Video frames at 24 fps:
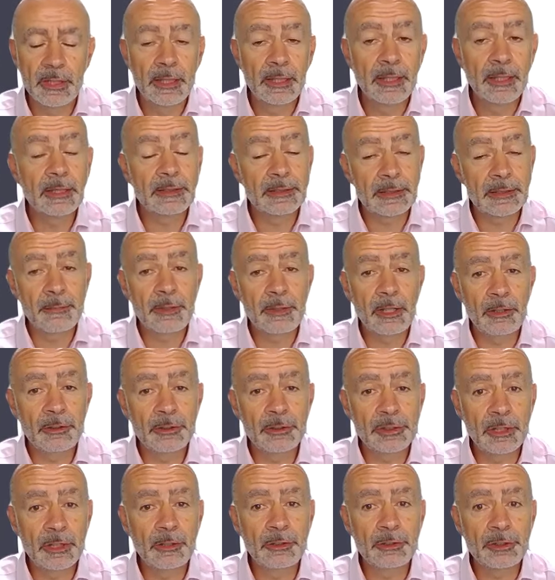Now, some of those
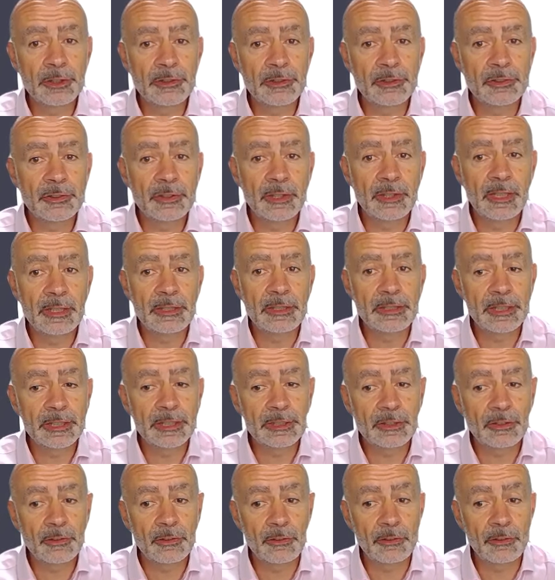solutions exist